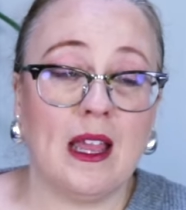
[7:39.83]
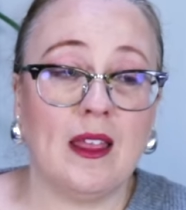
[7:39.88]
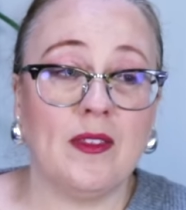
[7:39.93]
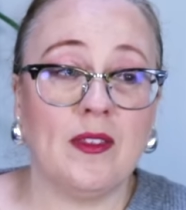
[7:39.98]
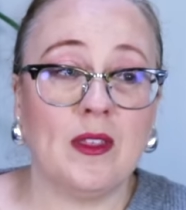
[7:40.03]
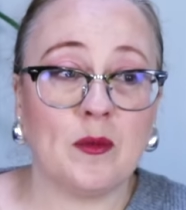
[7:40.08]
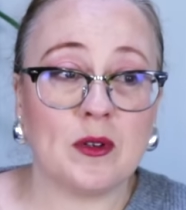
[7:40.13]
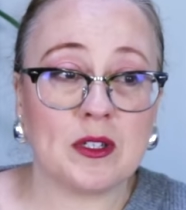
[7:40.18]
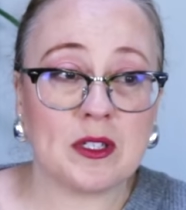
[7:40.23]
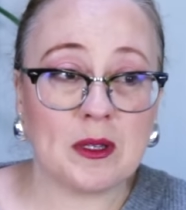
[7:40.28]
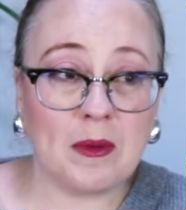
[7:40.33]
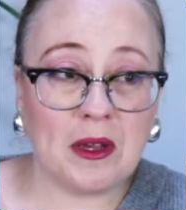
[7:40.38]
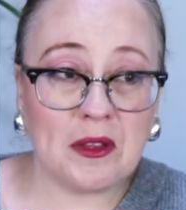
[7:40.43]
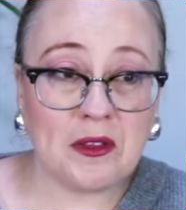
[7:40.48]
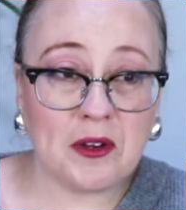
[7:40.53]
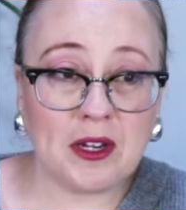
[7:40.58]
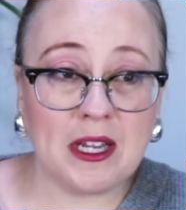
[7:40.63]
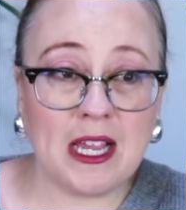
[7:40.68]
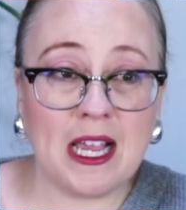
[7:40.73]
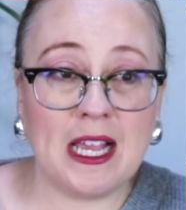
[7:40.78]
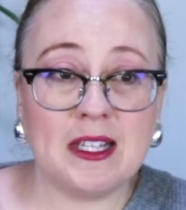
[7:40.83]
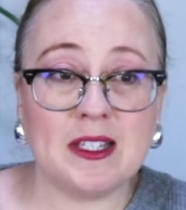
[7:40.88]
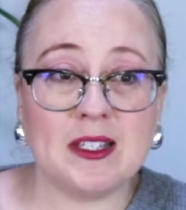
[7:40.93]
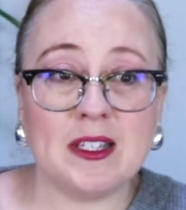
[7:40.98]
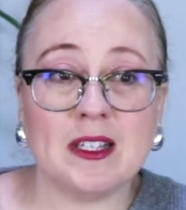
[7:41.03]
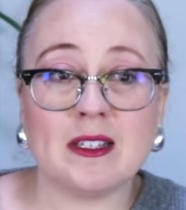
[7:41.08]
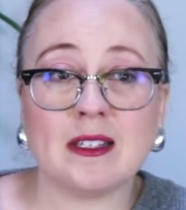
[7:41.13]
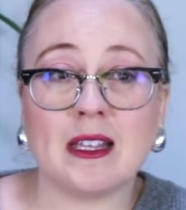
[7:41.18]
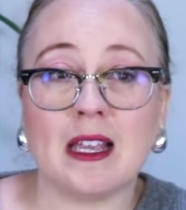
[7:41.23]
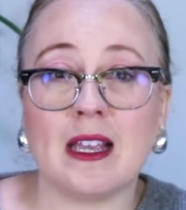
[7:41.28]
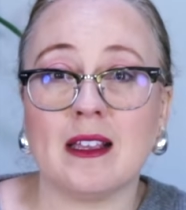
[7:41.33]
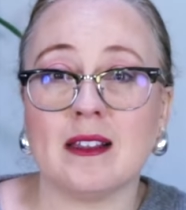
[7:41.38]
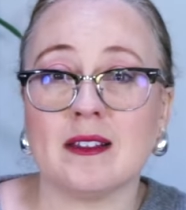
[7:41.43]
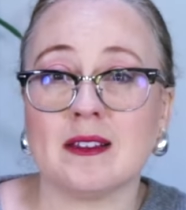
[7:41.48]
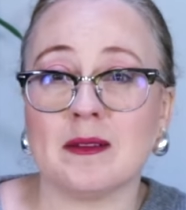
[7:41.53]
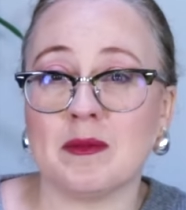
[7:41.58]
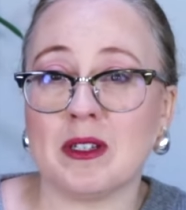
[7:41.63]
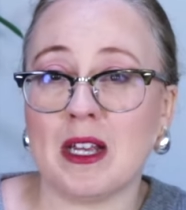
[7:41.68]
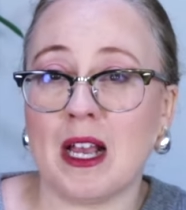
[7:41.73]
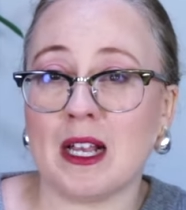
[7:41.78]
There were some other cases, like
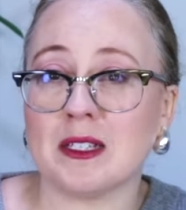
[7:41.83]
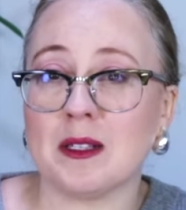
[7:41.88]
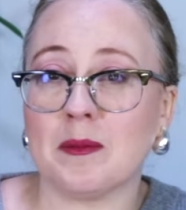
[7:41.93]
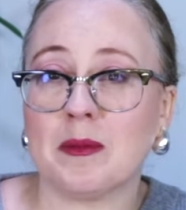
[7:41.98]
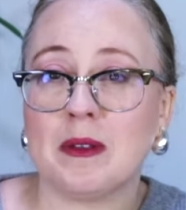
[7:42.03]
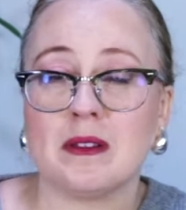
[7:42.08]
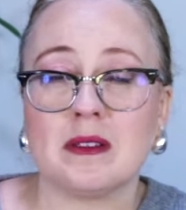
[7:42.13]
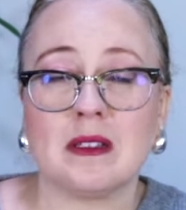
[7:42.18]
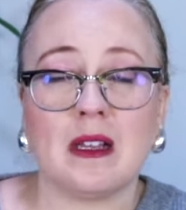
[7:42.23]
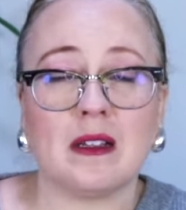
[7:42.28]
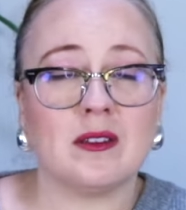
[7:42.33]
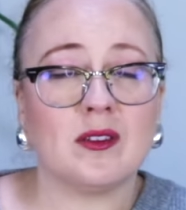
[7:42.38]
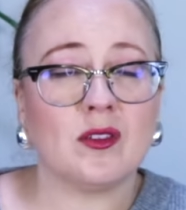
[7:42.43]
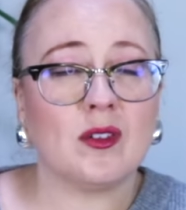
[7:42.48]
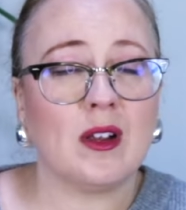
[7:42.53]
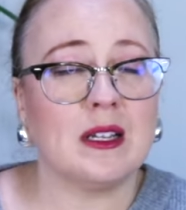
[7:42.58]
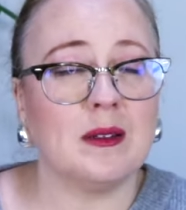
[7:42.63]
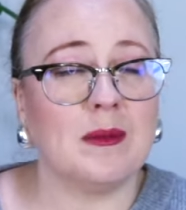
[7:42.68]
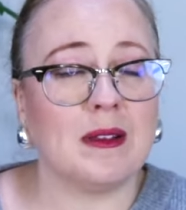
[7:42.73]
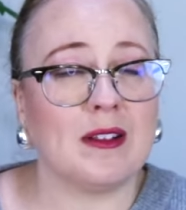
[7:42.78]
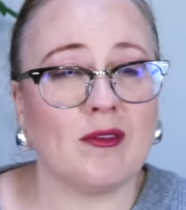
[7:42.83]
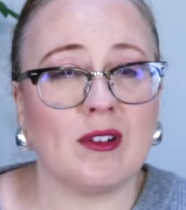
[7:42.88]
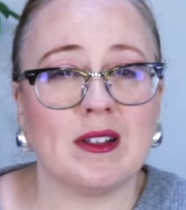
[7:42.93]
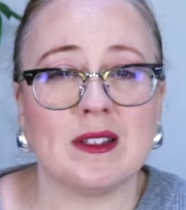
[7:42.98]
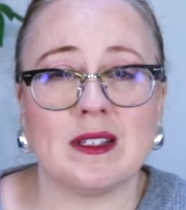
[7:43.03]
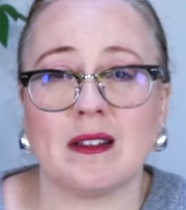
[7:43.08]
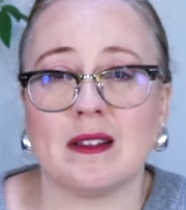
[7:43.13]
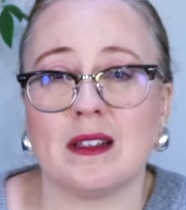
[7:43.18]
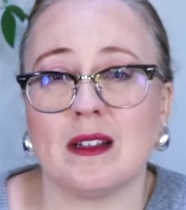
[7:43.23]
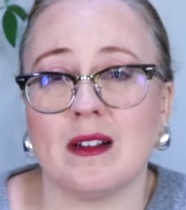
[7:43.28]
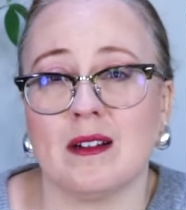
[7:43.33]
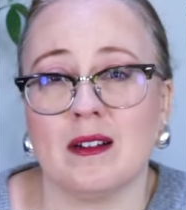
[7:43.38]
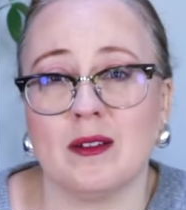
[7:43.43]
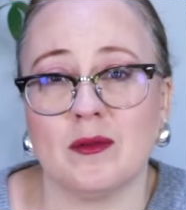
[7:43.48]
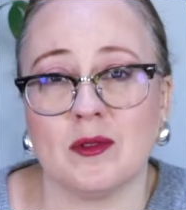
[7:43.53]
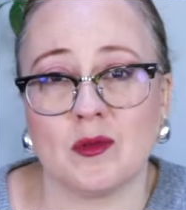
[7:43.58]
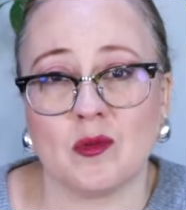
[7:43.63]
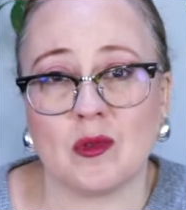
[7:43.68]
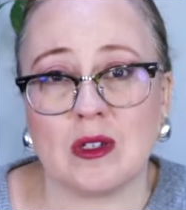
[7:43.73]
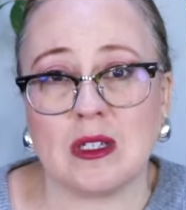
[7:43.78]
some toxic, because I tried to make friends out there and it
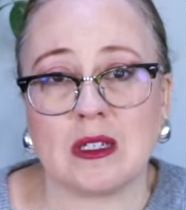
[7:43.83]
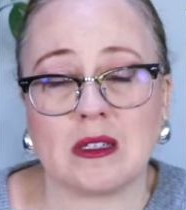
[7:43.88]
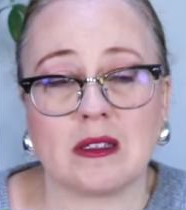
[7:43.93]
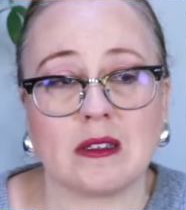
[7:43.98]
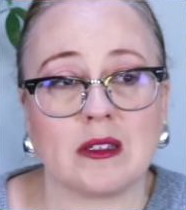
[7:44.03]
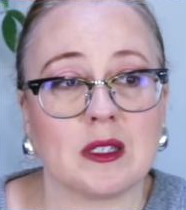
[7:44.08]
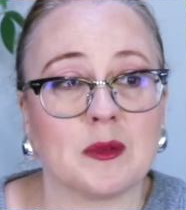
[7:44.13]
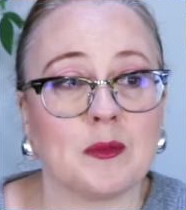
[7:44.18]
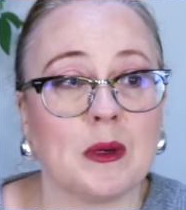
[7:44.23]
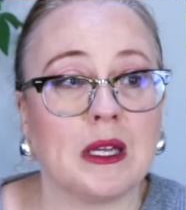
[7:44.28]
was ridiculous.